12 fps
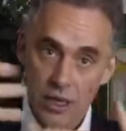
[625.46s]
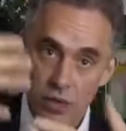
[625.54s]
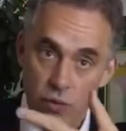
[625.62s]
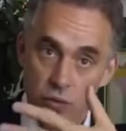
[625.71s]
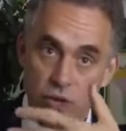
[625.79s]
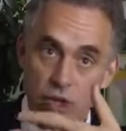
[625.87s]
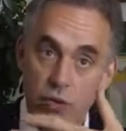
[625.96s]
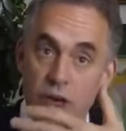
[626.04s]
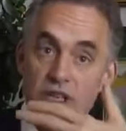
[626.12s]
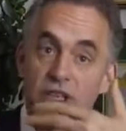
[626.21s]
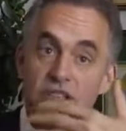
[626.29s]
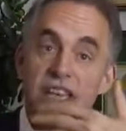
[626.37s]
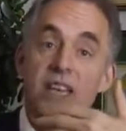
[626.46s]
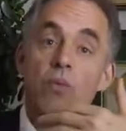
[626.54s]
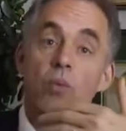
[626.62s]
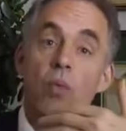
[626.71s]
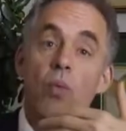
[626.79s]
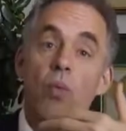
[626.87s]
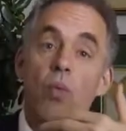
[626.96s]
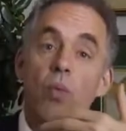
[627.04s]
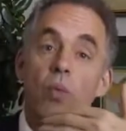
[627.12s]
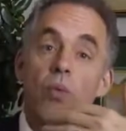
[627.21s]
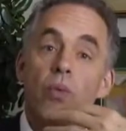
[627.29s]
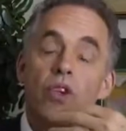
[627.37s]
you can see
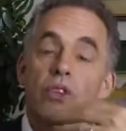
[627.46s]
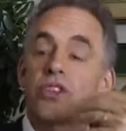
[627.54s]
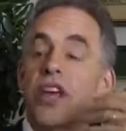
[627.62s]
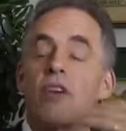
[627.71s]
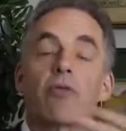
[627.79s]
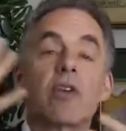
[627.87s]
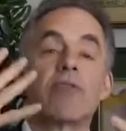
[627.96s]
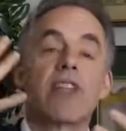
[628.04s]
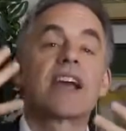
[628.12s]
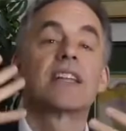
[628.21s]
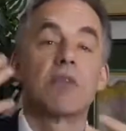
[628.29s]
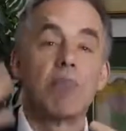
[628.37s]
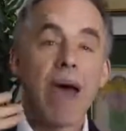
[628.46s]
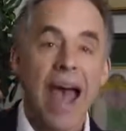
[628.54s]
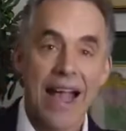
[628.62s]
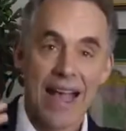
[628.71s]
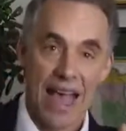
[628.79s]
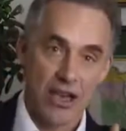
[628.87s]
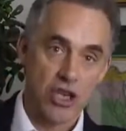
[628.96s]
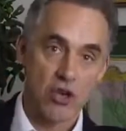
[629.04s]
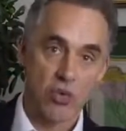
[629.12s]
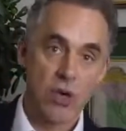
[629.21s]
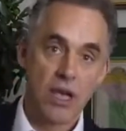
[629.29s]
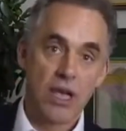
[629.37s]
yourself reflected back at
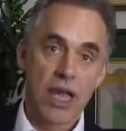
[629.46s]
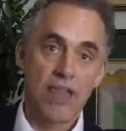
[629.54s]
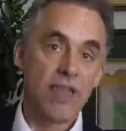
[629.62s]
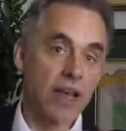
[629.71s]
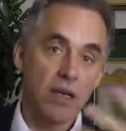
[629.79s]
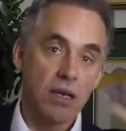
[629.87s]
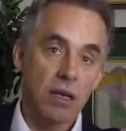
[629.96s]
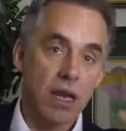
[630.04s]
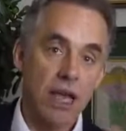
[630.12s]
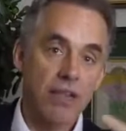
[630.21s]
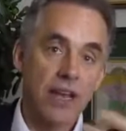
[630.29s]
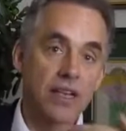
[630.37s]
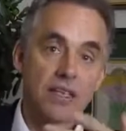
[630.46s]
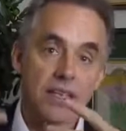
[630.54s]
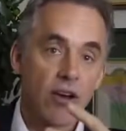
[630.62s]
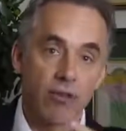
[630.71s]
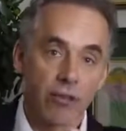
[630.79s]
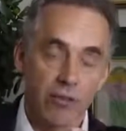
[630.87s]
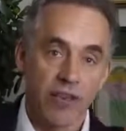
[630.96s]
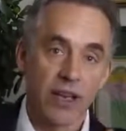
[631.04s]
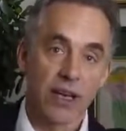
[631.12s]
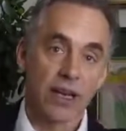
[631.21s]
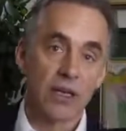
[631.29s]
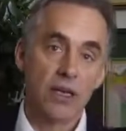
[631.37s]
you, and then it's
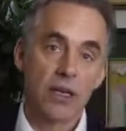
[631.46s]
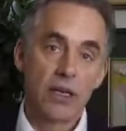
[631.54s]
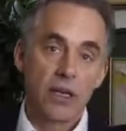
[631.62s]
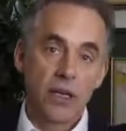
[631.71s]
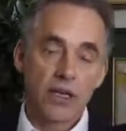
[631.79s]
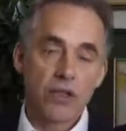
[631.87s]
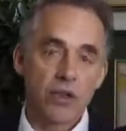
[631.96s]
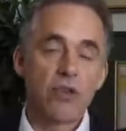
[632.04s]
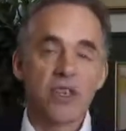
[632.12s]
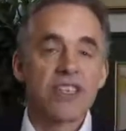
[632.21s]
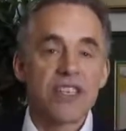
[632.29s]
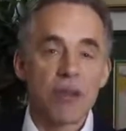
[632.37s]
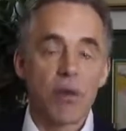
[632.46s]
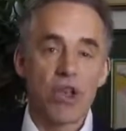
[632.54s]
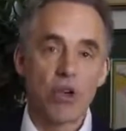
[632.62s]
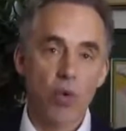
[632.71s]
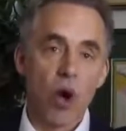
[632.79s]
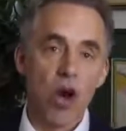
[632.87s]
self-fulfilling. So you can see what you